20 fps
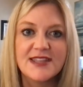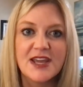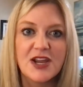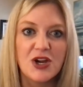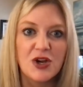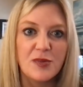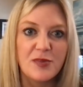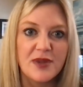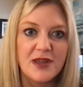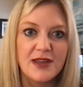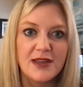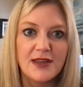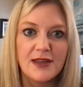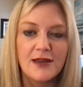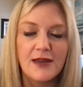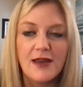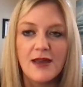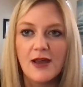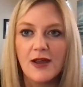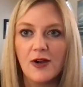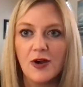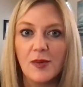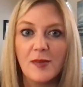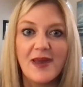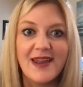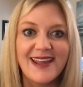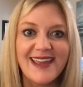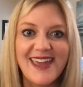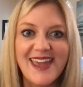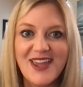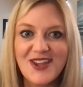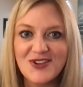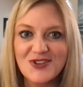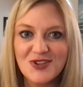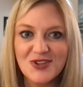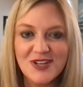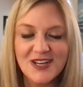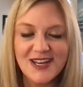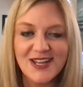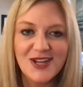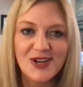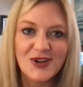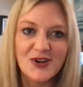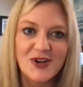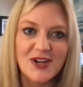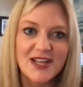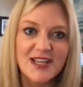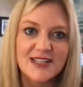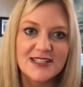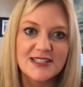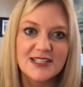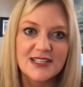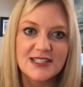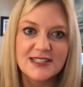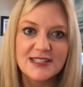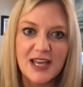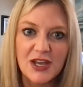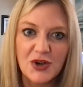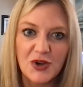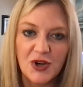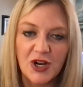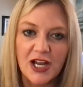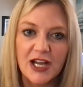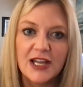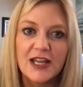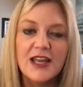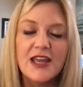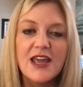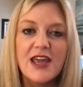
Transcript: therapy or medication adherence, etc.